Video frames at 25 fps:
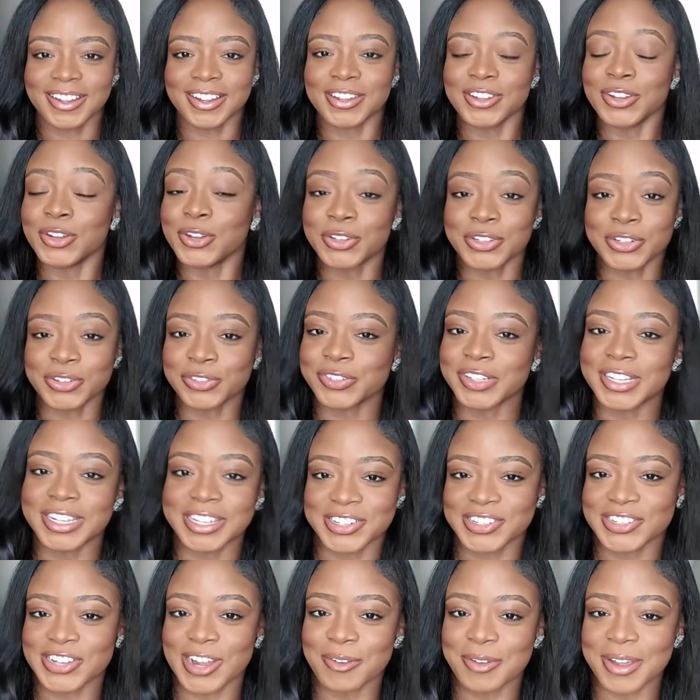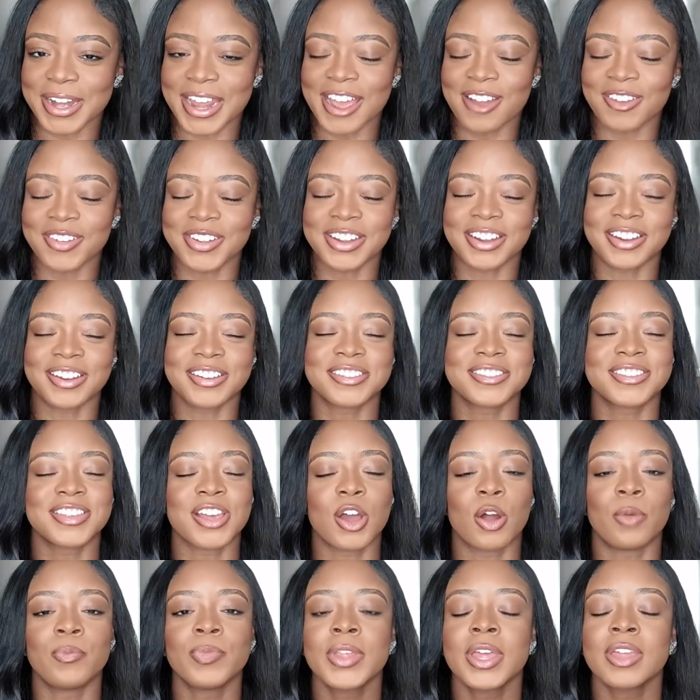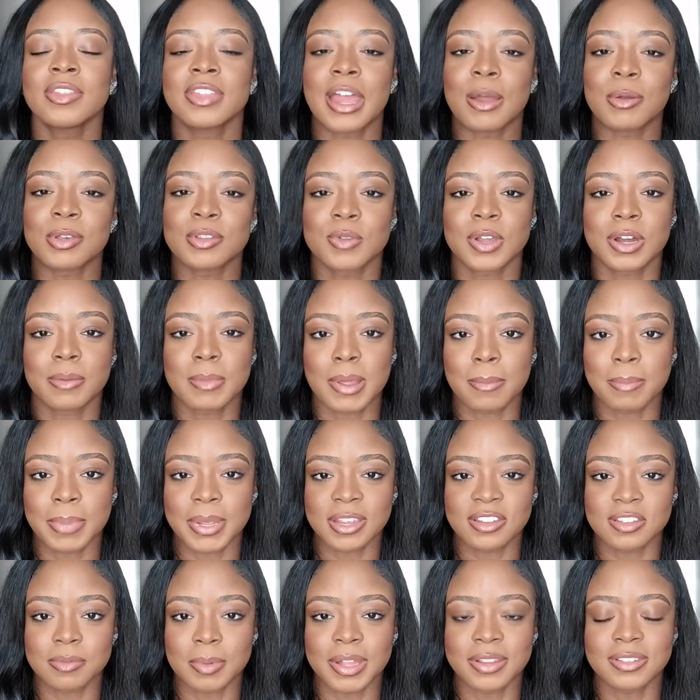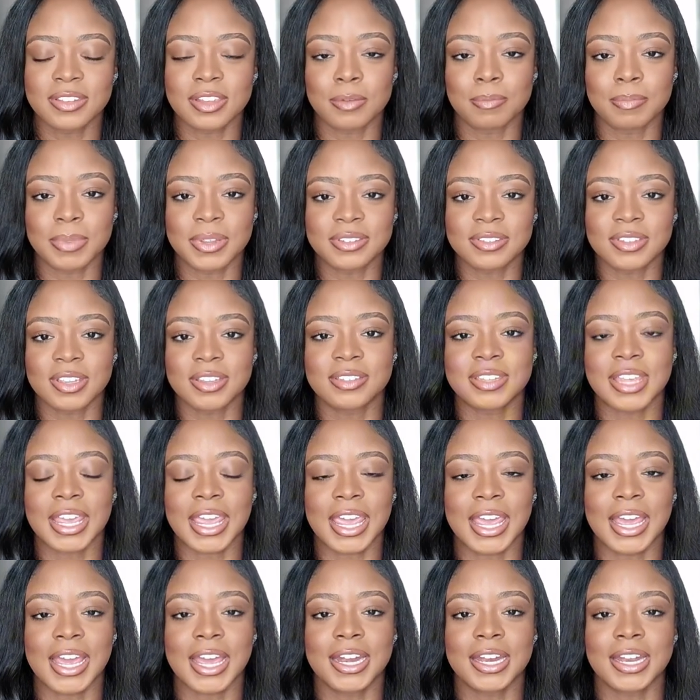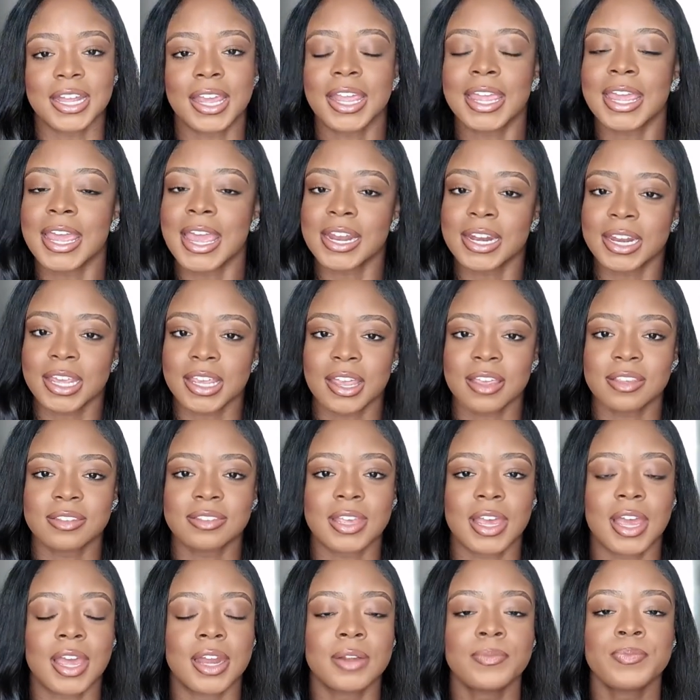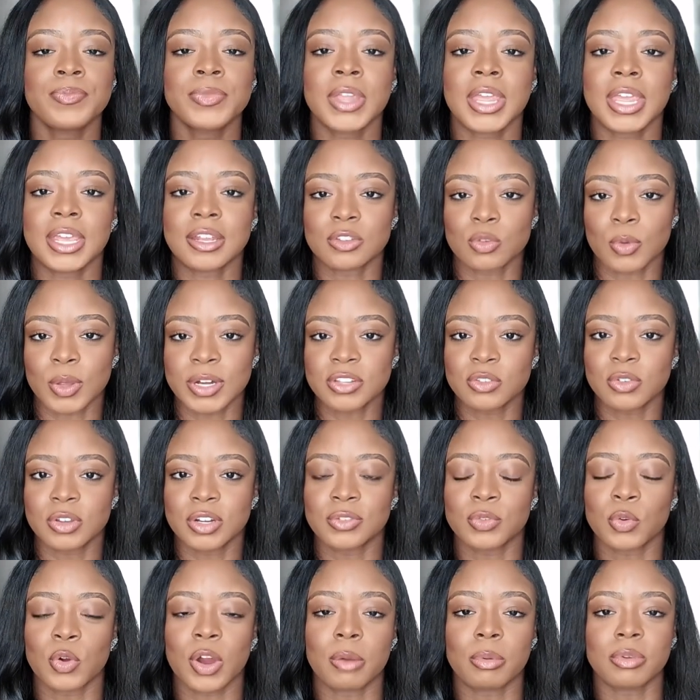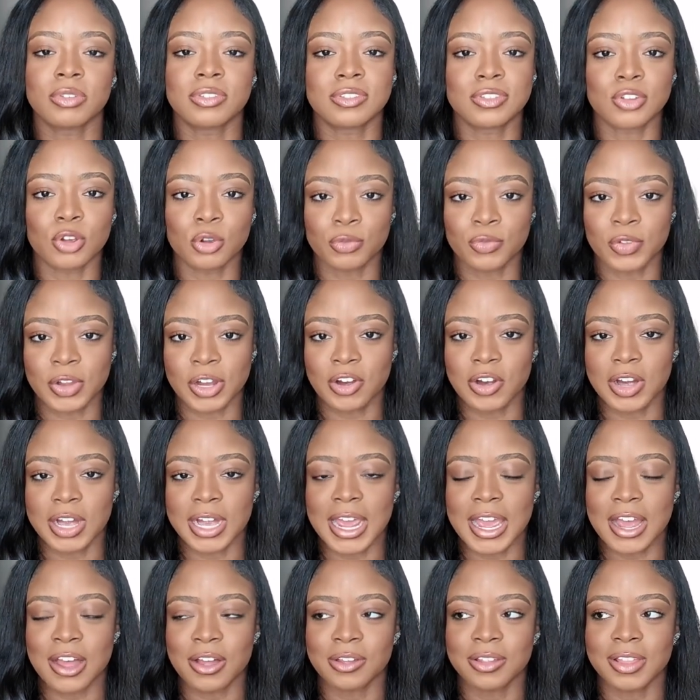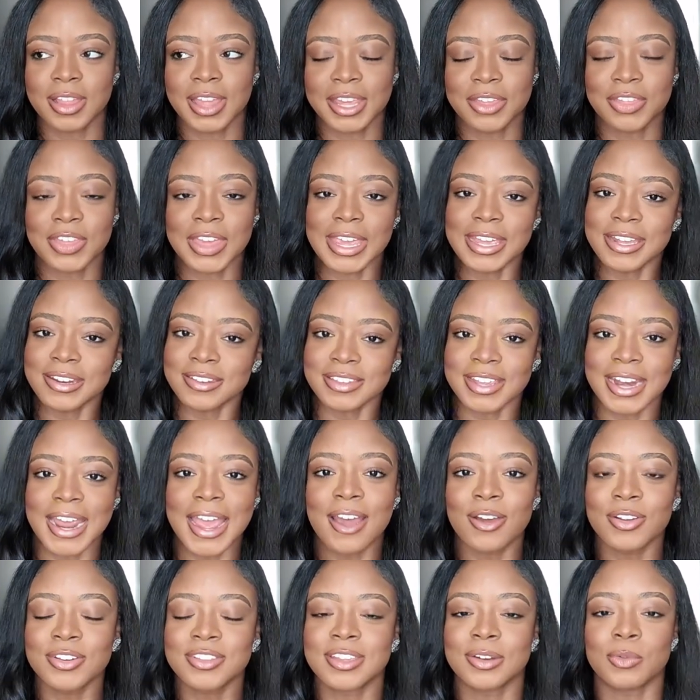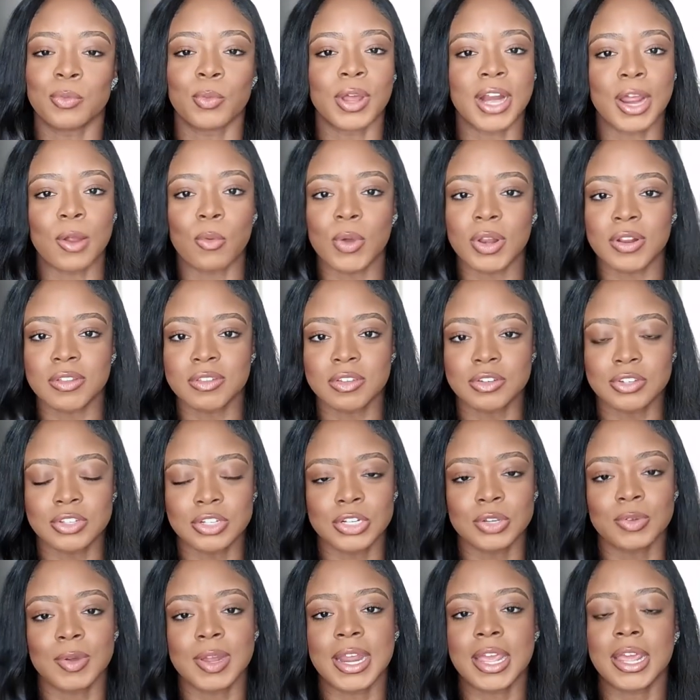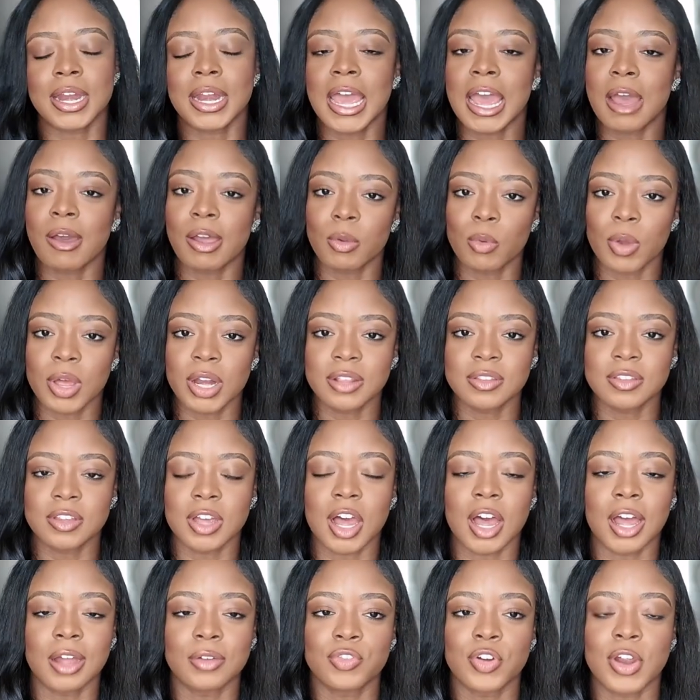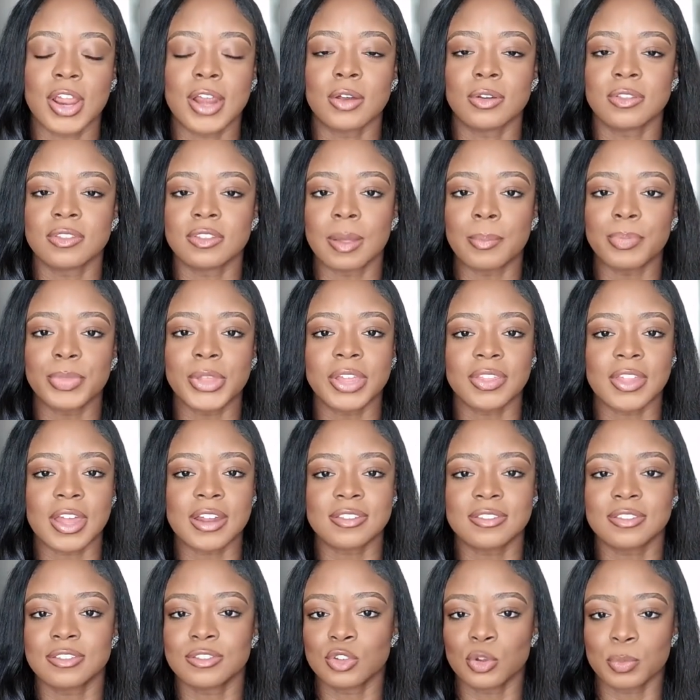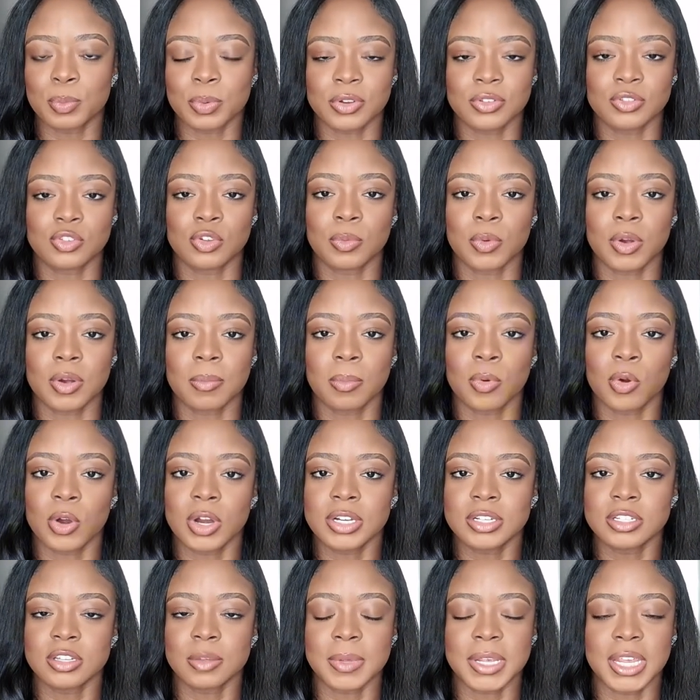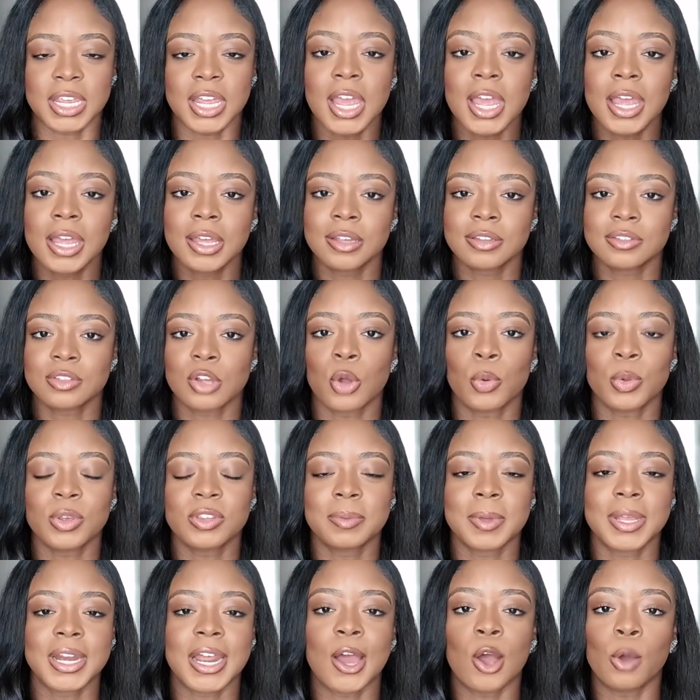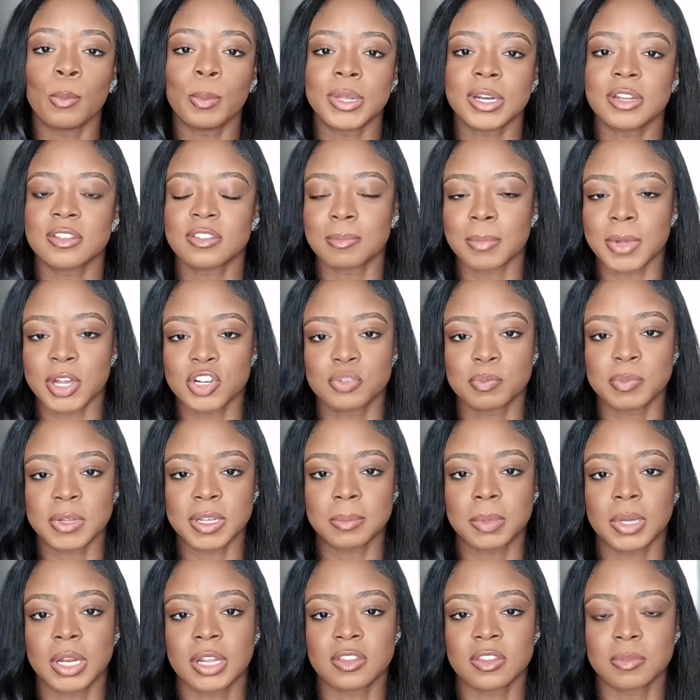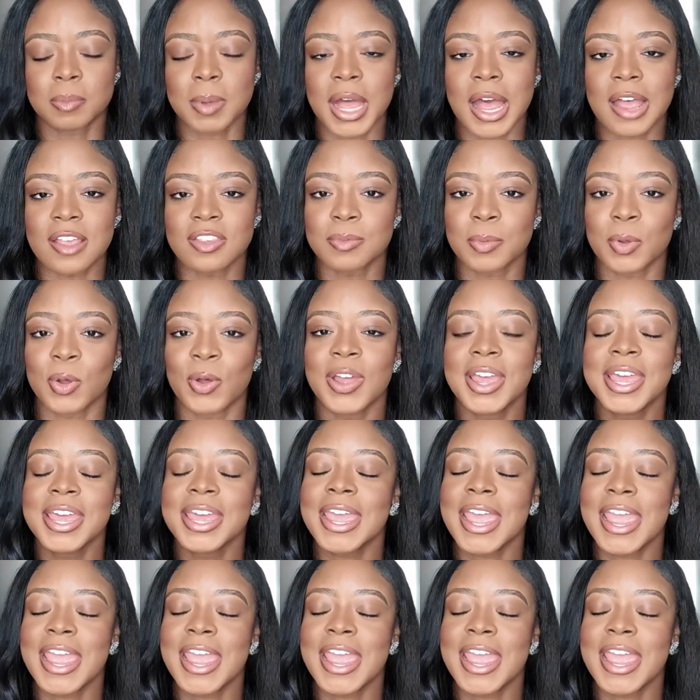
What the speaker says: you're really showing out here. So that was one of my biggest months in business. And again, like I said, in 2024, I was still figuring out like the ins and outs and what I wanted to do and how I wanted to offer. And something that's super, super important to me has always been helping as much people as possible.